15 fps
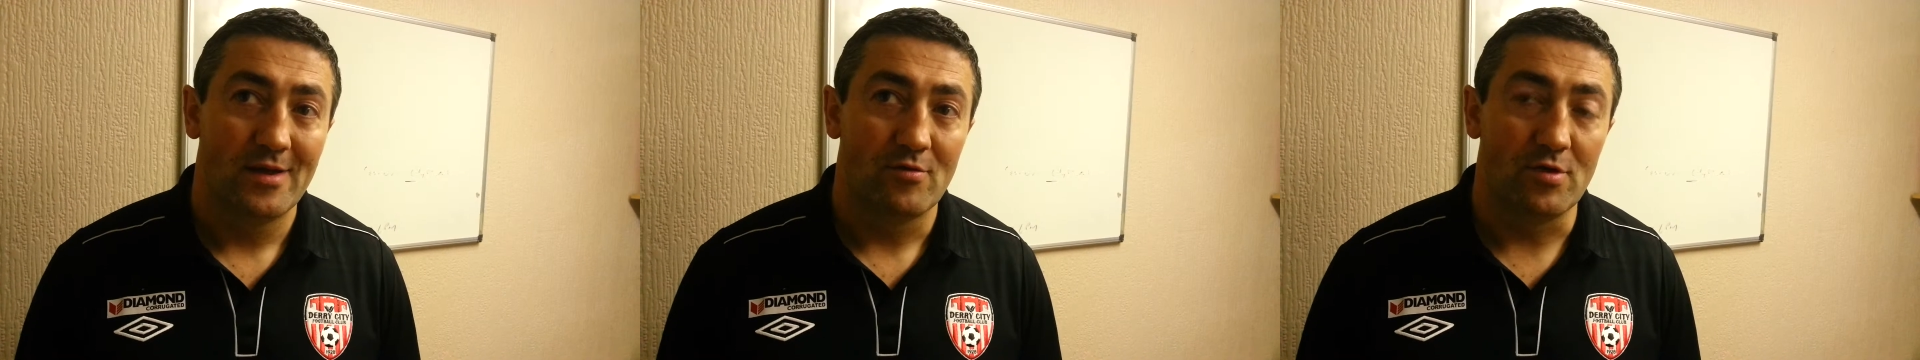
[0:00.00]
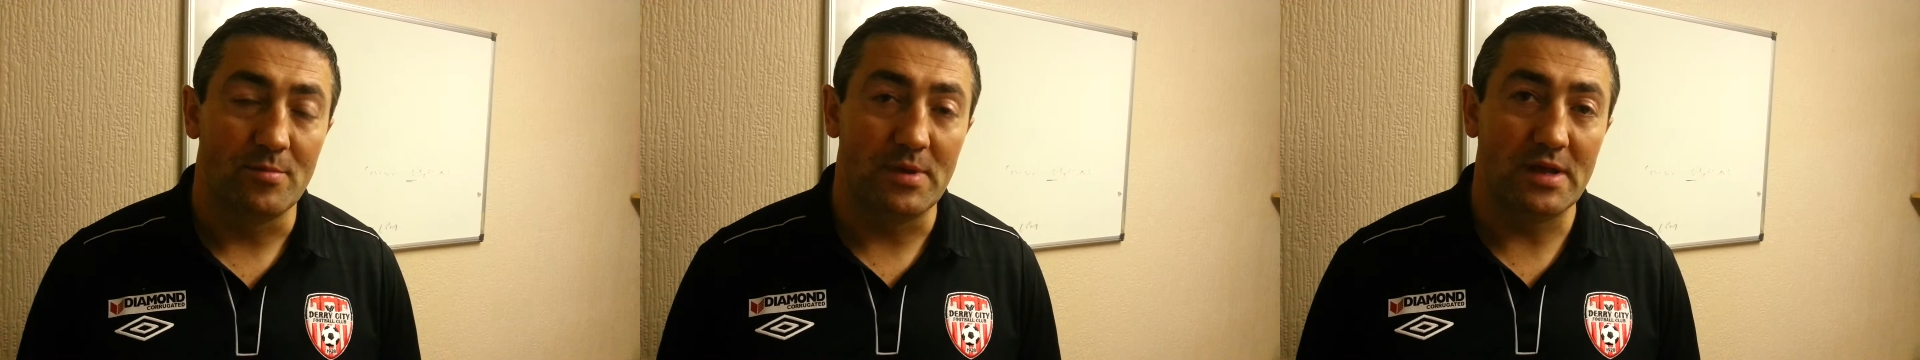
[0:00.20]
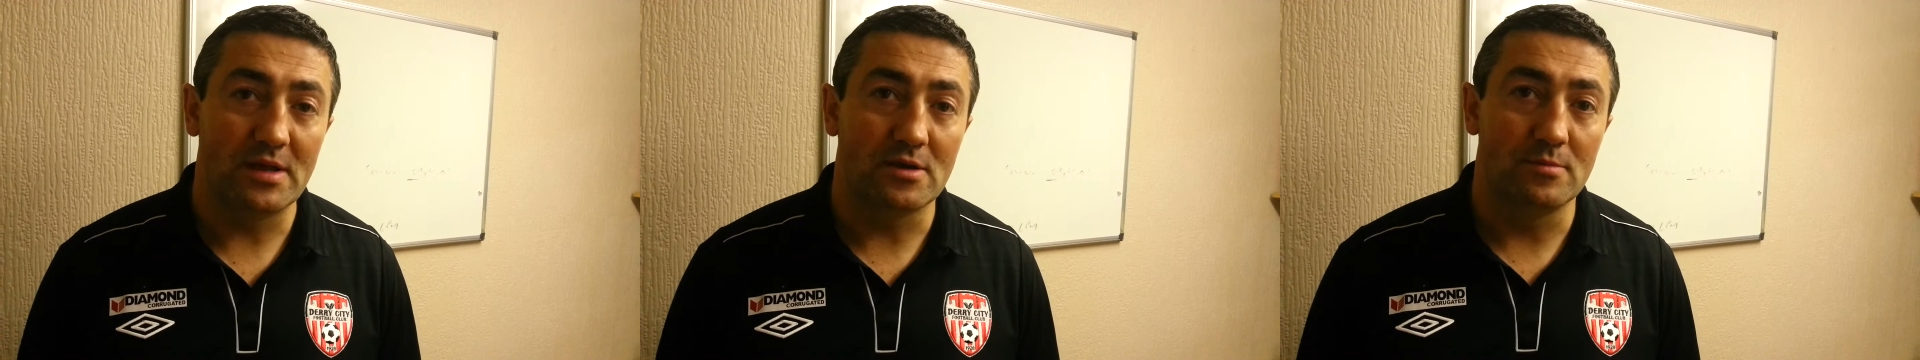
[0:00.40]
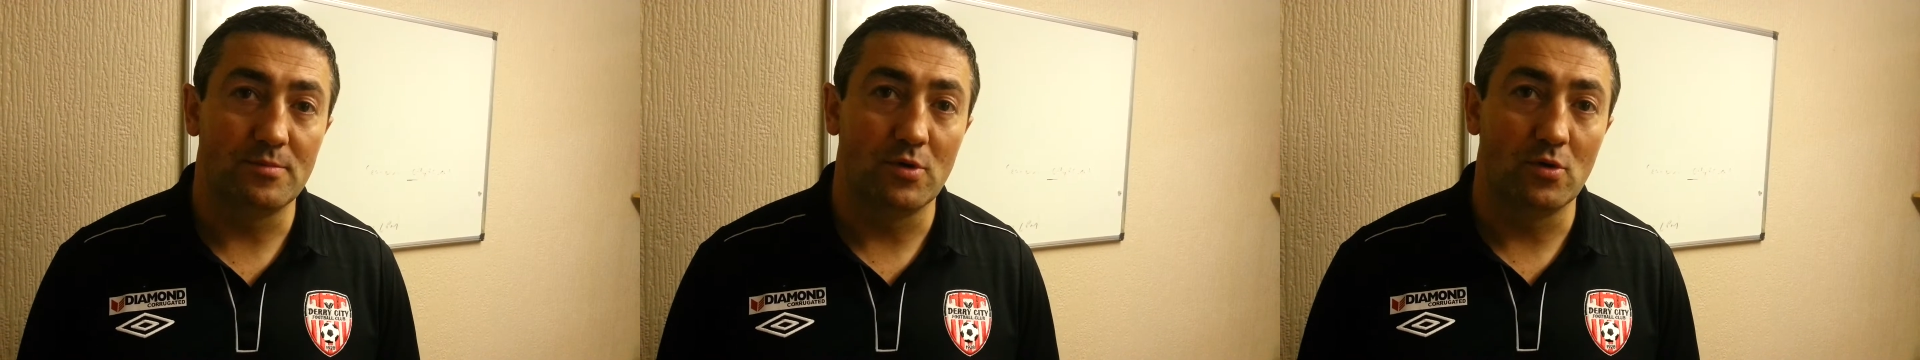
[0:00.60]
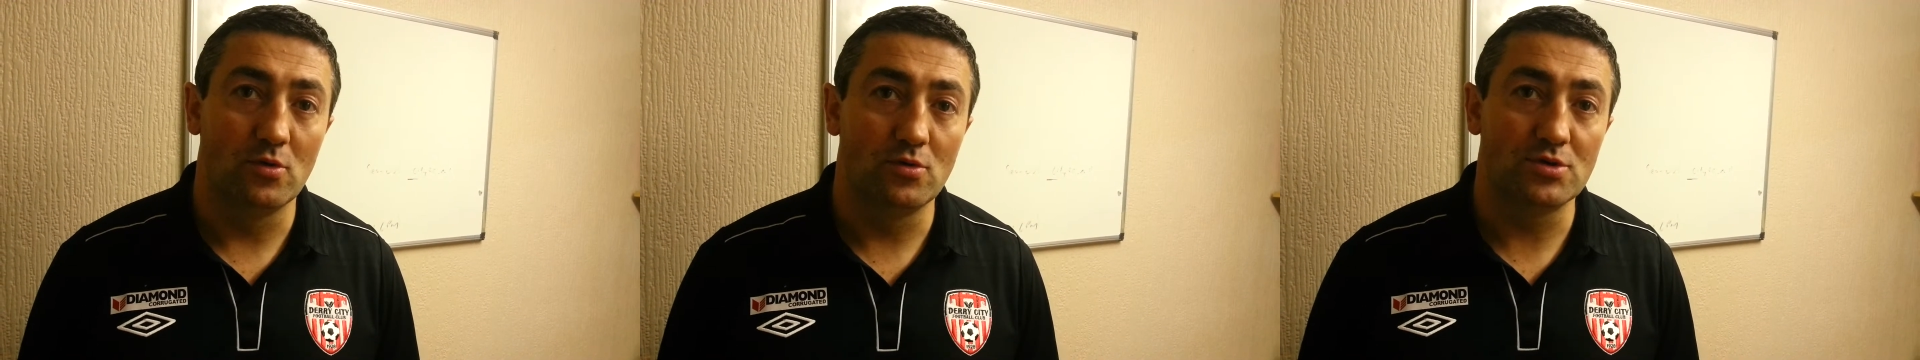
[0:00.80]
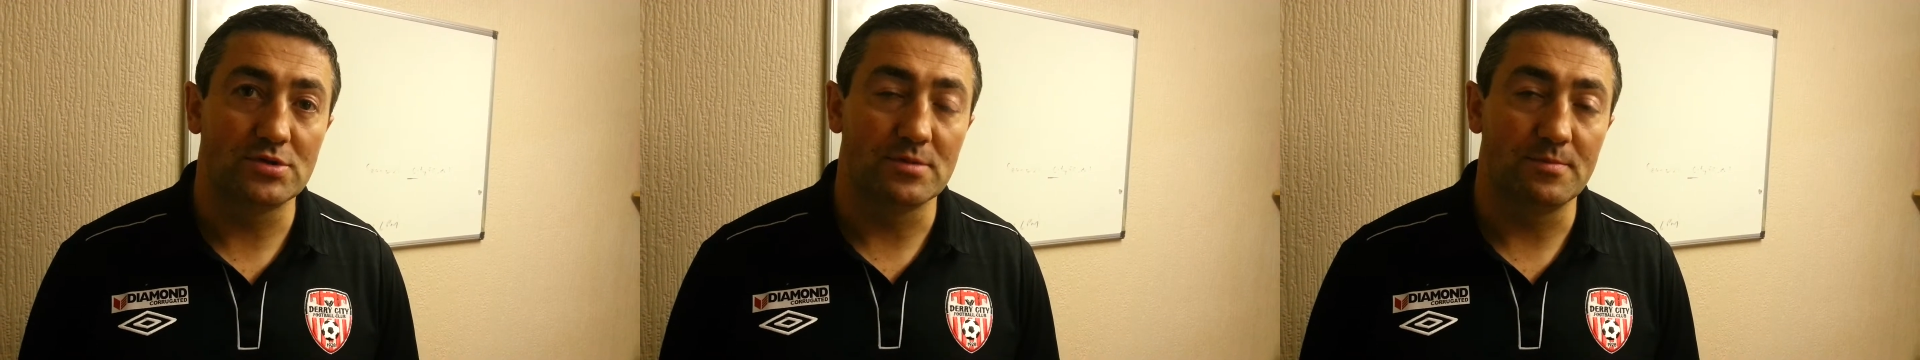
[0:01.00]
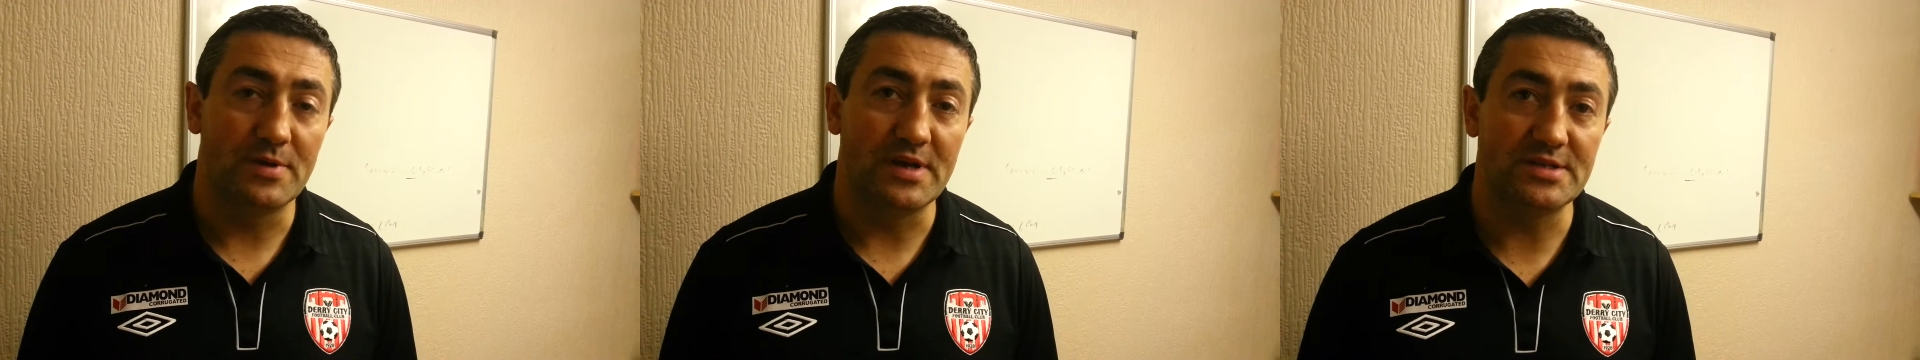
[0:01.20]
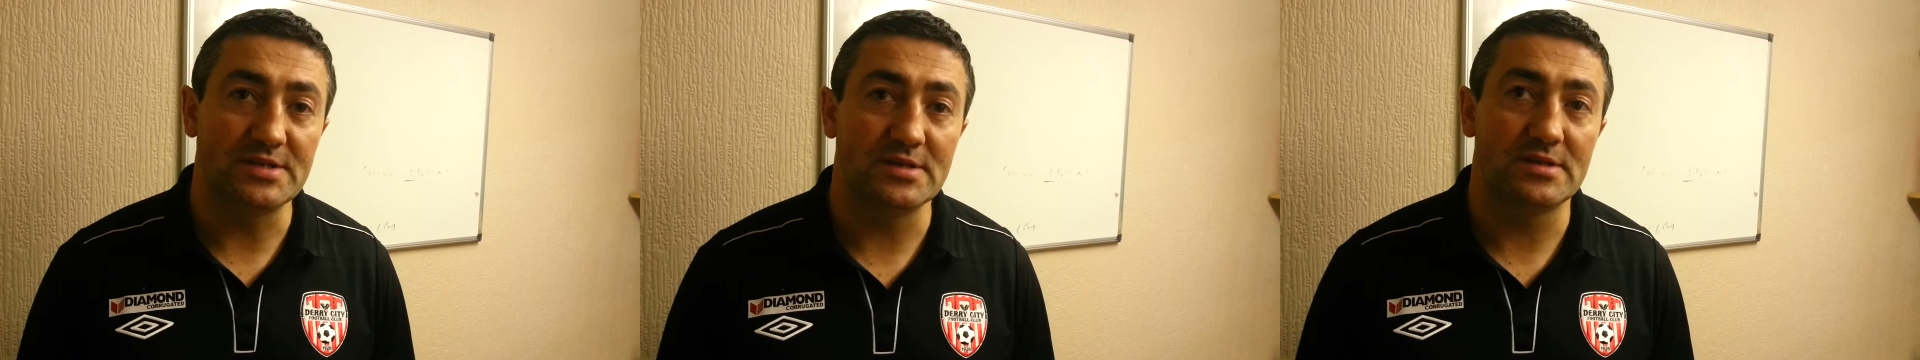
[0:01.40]
remain composed and
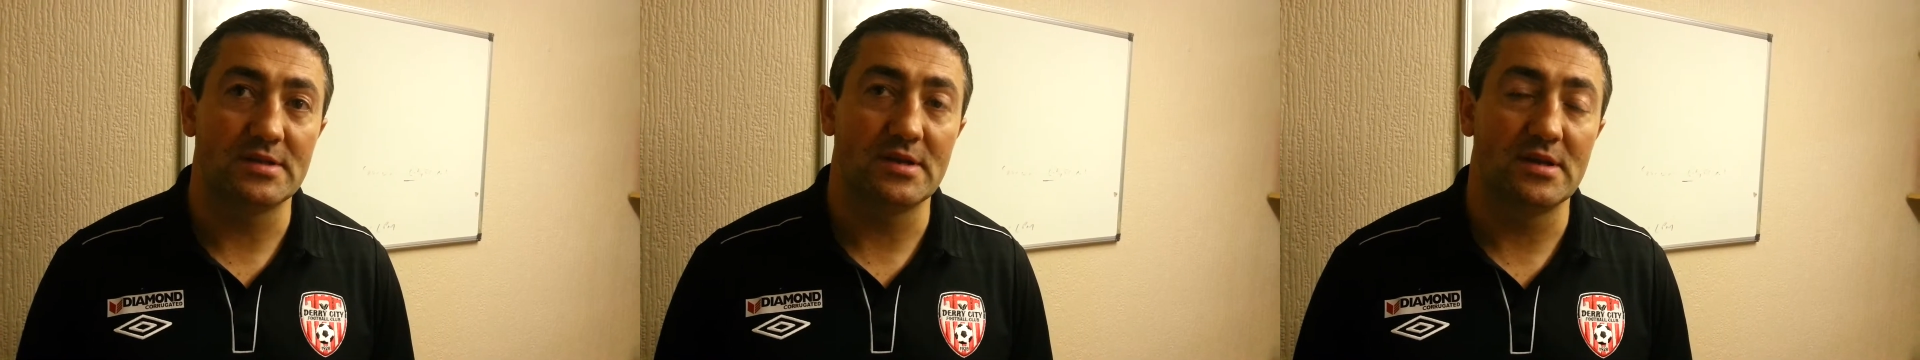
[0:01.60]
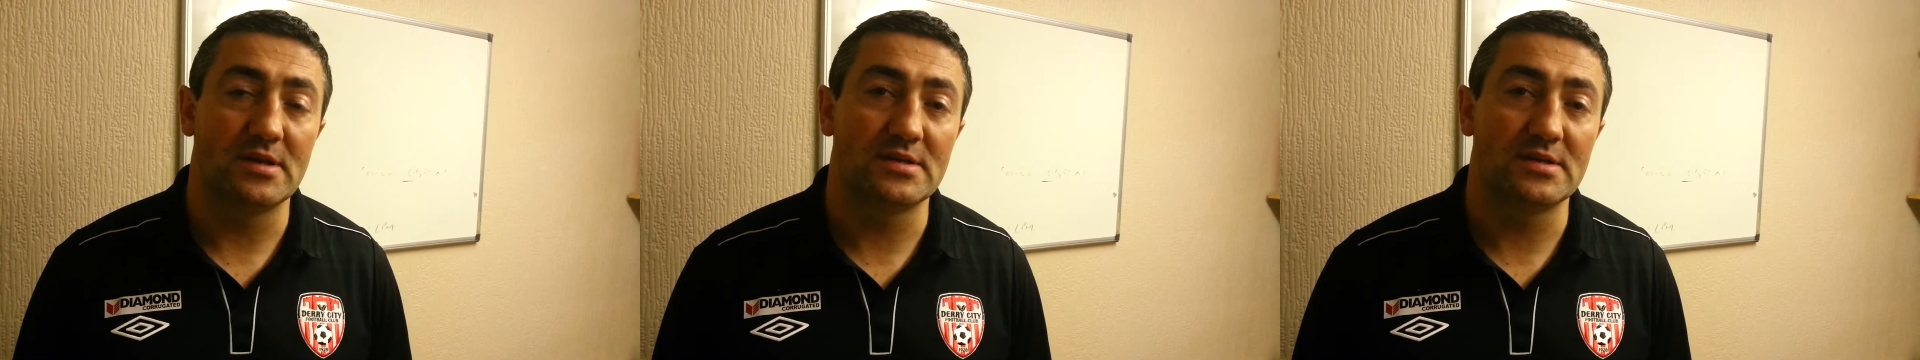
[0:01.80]
patient